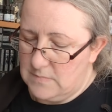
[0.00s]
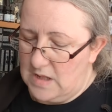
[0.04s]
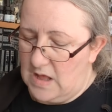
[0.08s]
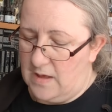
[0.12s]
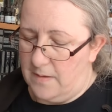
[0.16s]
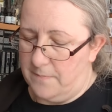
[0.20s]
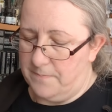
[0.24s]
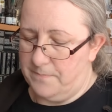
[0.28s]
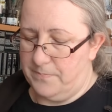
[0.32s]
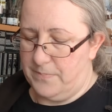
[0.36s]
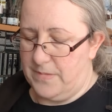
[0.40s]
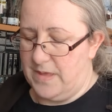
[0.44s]
Ah,
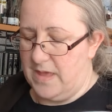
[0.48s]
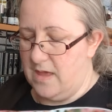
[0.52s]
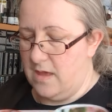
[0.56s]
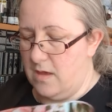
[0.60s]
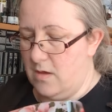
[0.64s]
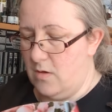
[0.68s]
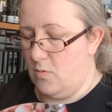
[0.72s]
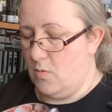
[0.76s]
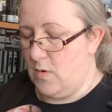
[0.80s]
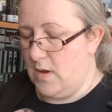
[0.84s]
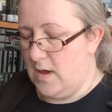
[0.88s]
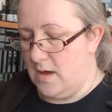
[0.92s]

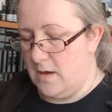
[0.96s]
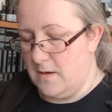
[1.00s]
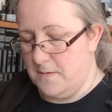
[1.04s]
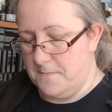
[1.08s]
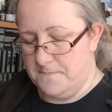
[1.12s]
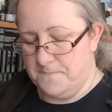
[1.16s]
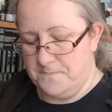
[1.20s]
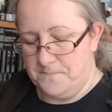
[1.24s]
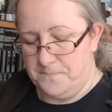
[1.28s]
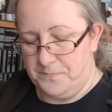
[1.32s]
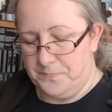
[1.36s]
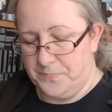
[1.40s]
here we are.
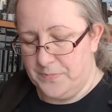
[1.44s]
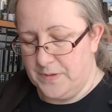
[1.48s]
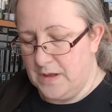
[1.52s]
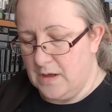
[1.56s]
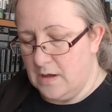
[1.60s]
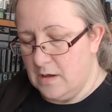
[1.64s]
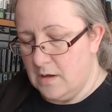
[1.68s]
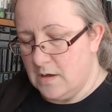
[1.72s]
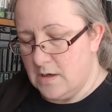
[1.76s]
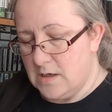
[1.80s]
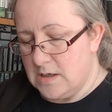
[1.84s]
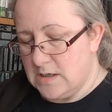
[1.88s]

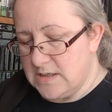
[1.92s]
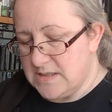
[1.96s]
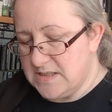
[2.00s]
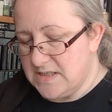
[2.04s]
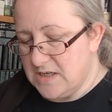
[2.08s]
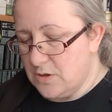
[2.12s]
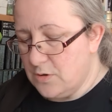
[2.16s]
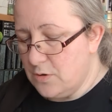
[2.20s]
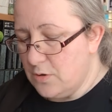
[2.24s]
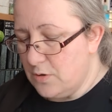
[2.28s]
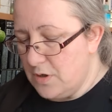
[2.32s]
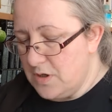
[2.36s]

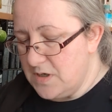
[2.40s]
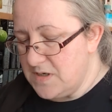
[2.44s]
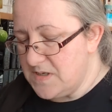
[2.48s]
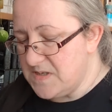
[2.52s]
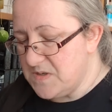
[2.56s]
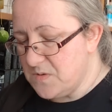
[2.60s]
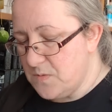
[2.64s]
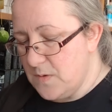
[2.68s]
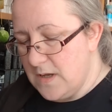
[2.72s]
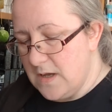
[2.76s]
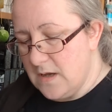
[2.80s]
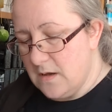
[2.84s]
Sakura
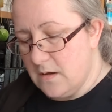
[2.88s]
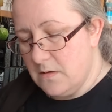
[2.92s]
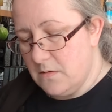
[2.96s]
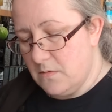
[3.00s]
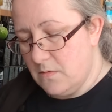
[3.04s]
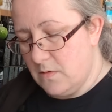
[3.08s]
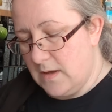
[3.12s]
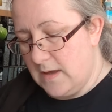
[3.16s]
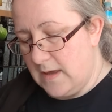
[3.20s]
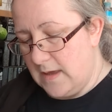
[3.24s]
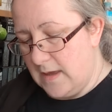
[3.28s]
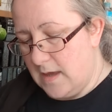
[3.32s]
Sweet
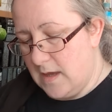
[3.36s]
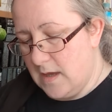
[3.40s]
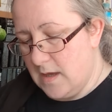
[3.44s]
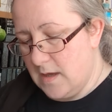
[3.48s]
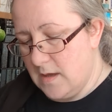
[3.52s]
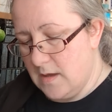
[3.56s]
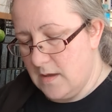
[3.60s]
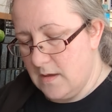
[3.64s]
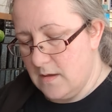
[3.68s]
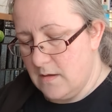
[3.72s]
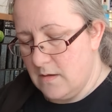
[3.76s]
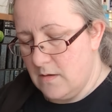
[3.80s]
Cookie
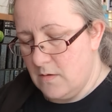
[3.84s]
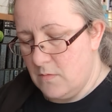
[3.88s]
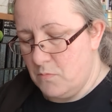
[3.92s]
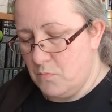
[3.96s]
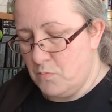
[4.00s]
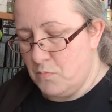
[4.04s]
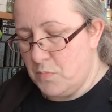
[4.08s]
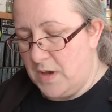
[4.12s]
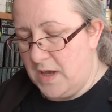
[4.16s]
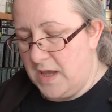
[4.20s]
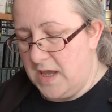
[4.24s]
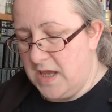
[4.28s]

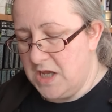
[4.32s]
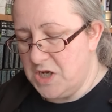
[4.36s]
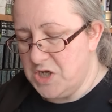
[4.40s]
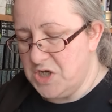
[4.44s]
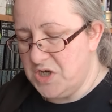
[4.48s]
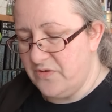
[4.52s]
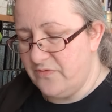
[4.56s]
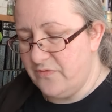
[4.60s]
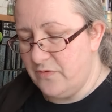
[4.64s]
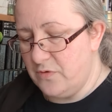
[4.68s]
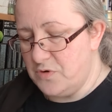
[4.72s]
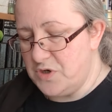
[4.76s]
by
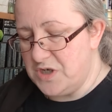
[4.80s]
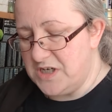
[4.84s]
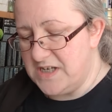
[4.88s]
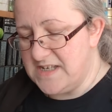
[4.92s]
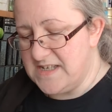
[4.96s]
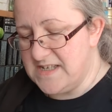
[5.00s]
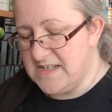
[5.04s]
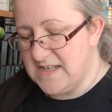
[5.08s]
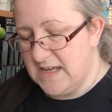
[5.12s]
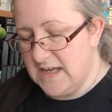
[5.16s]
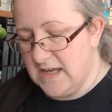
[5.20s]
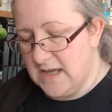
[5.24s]
Ichifuji
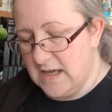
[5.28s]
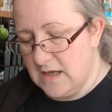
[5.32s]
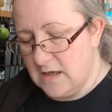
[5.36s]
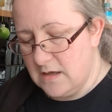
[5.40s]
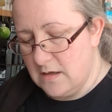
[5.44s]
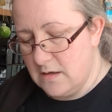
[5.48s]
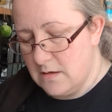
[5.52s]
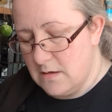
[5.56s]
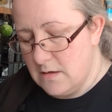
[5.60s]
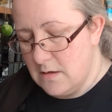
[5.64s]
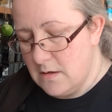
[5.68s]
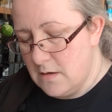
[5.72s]
Sika.
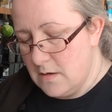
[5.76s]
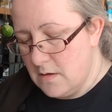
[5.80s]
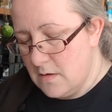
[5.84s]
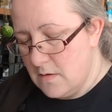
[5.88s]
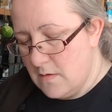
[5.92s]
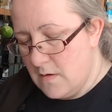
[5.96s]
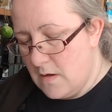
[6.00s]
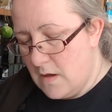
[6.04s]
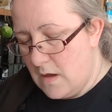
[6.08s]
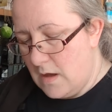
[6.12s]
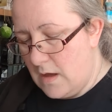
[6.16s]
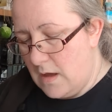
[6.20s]

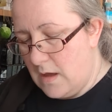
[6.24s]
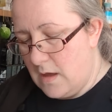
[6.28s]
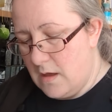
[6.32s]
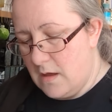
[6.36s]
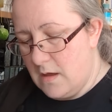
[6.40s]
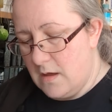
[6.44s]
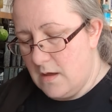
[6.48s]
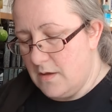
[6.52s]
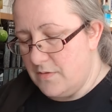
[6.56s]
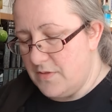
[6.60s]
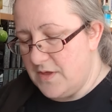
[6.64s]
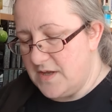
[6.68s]

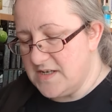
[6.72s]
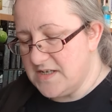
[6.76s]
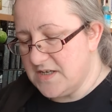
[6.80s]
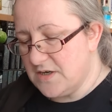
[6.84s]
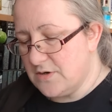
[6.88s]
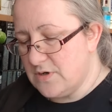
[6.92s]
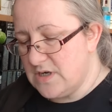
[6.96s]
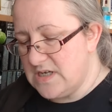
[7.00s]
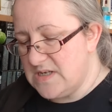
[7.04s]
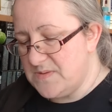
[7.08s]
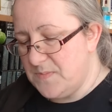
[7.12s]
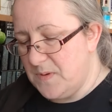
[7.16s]
Uh, this
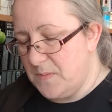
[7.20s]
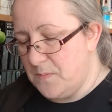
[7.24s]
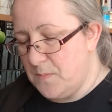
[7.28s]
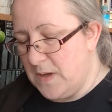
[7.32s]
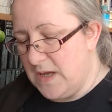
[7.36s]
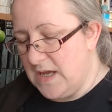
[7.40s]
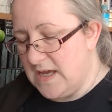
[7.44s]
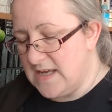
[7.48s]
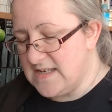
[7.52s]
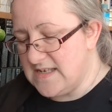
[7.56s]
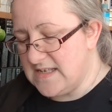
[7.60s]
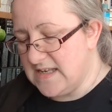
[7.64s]
crispy
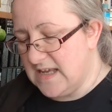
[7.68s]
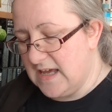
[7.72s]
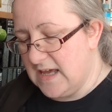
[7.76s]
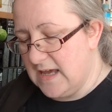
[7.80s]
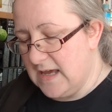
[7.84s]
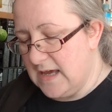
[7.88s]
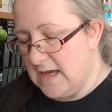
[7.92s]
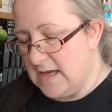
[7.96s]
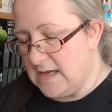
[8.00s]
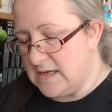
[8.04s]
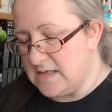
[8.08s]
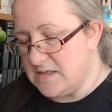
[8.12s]

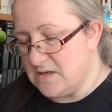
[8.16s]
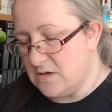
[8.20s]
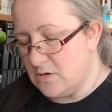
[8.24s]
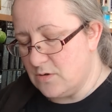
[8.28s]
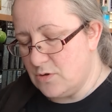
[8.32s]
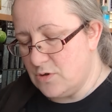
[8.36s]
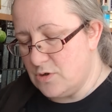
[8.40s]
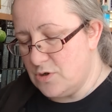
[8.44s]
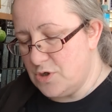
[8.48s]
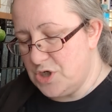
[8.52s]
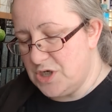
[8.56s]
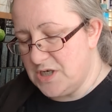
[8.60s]
biscuit has a
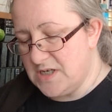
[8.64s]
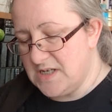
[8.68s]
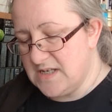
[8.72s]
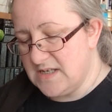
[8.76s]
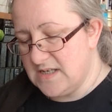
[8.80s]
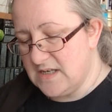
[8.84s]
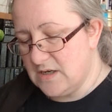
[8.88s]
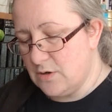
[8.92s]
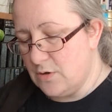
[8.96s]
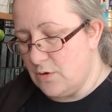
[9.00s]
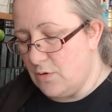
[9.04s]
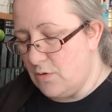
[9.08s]
gorgeous
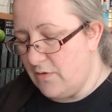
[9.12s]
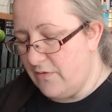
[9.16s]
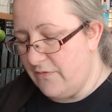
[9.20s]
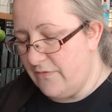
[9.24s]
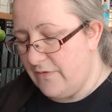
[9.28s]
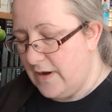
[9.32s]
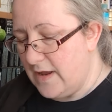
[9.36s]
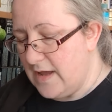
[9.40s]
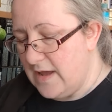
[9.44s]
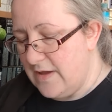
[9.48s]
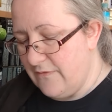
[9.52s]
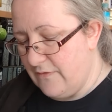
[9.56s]
sakura
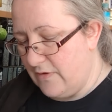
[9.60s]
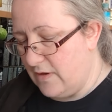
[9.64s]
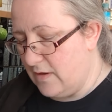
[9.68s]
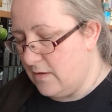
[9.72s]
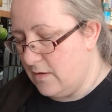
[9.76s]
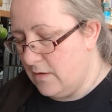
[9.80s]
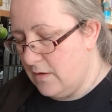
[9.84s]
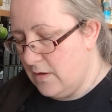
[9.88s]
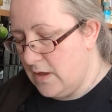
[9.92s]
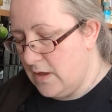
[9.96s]
flavour